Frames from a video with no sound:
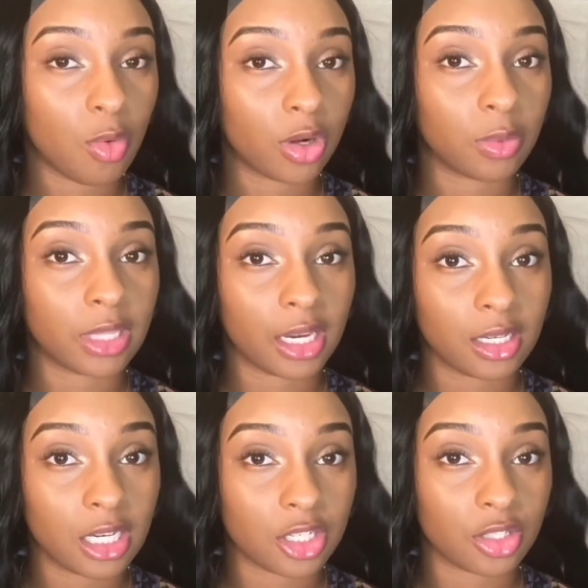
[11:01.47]
with that
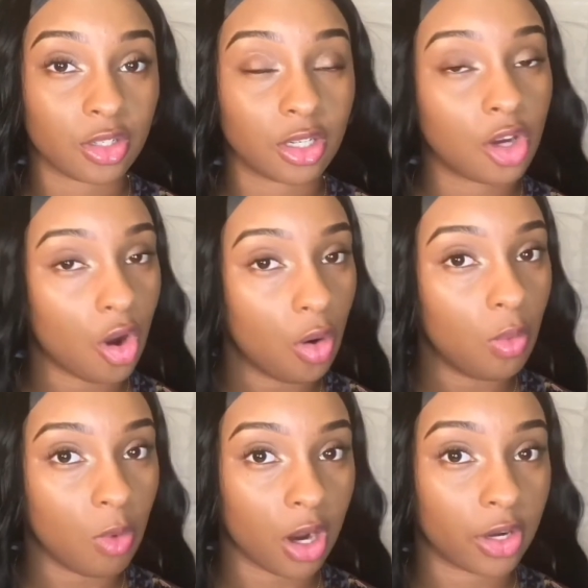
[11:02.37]
conditioner, cold
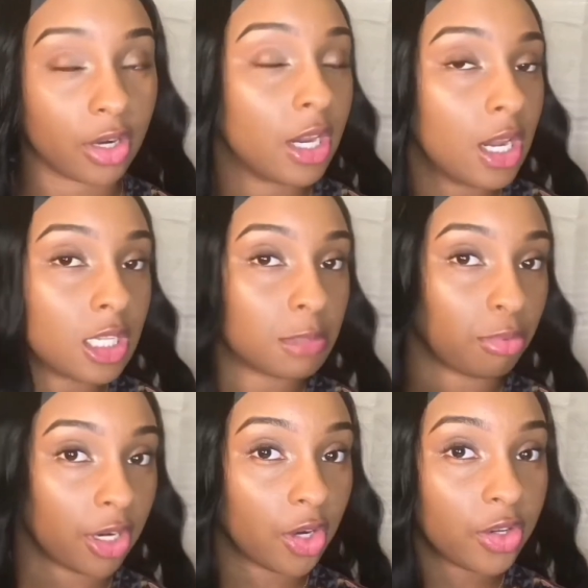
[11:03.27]
water,
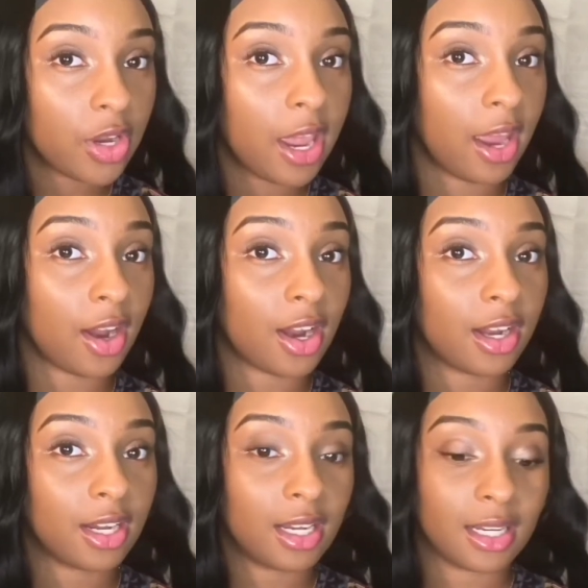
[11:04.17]
spray it on your hair,
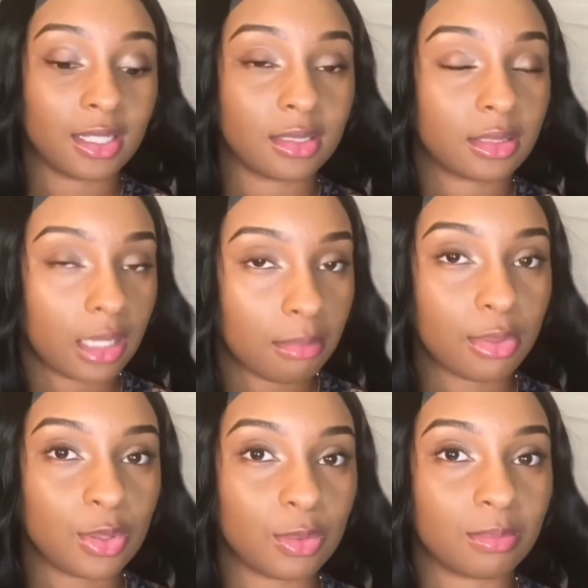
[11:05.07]
and
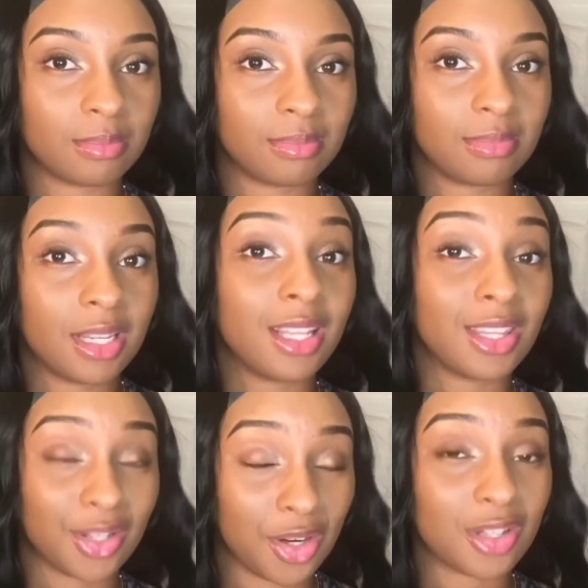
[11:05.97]
boom, the
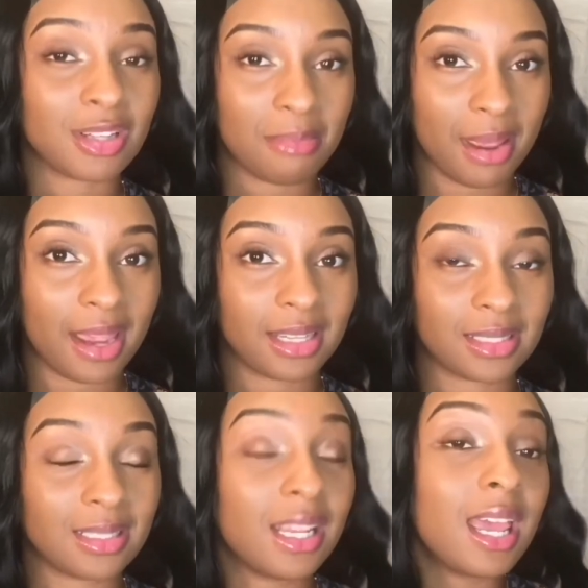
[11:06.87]
curls are back.
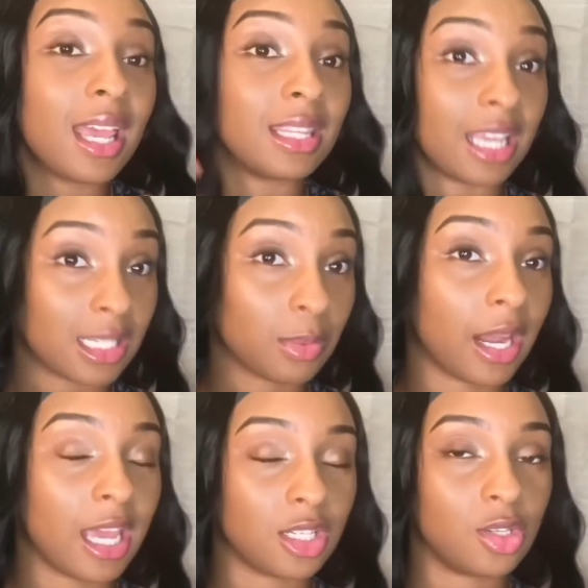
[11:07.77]
That's what I
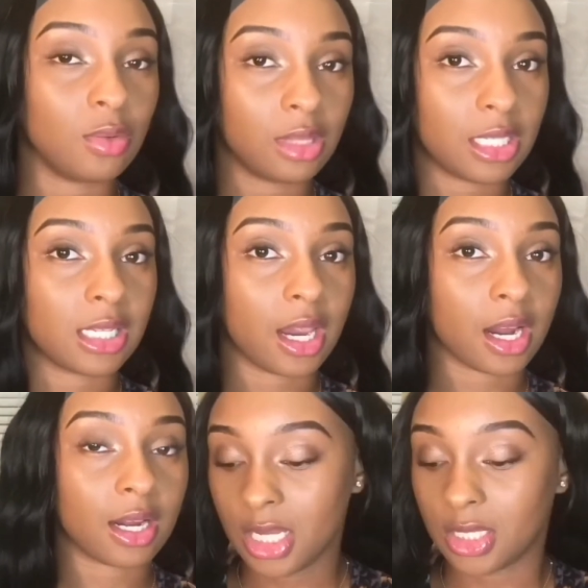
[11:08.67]
had to do with this hair.
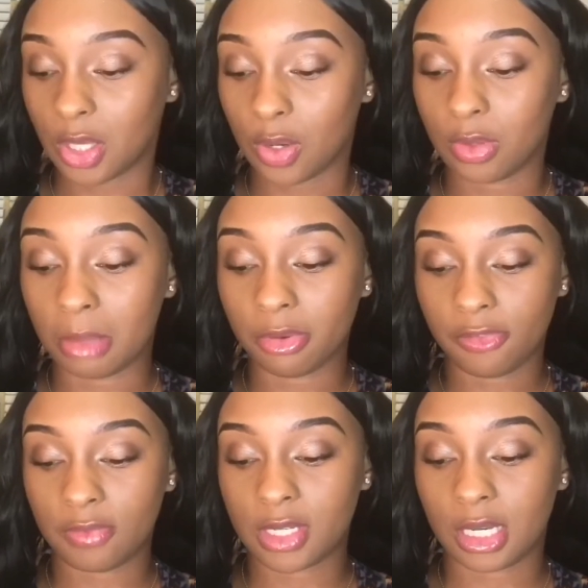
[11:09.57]
So number
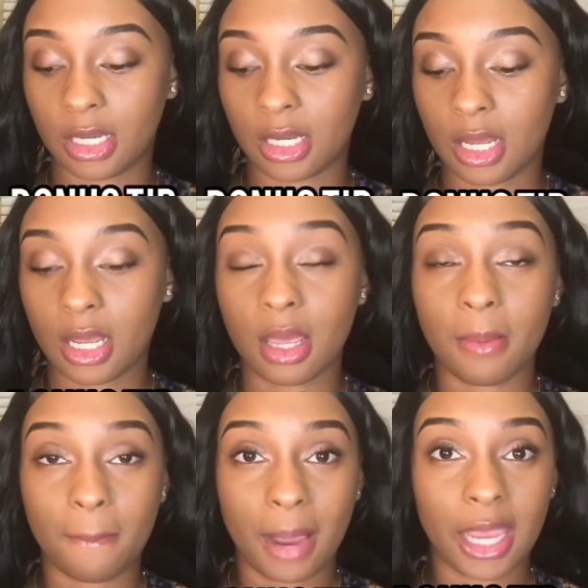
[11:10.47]
15,
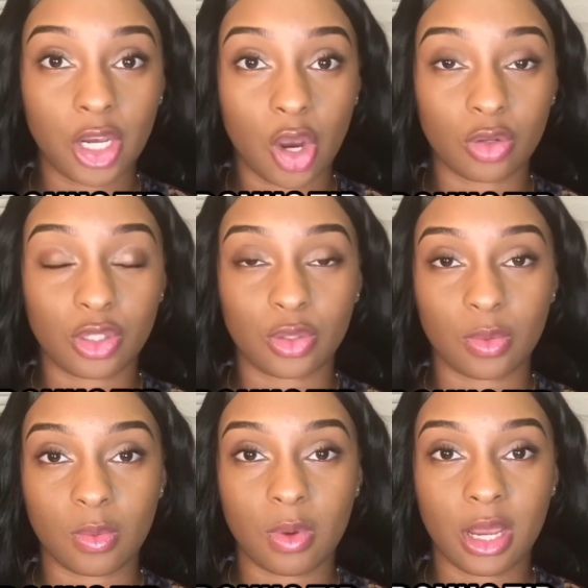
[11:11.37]
my go-to
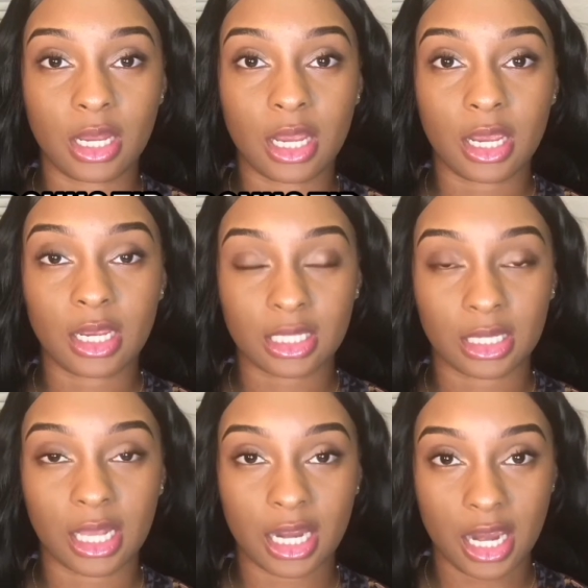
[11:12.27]

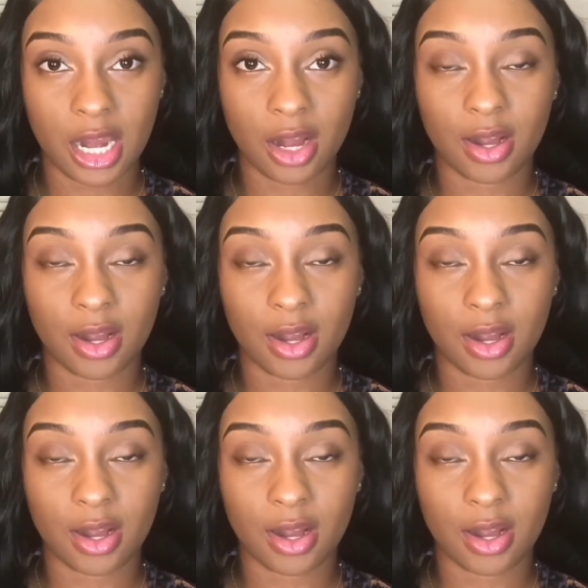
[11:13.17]
synthetic hair.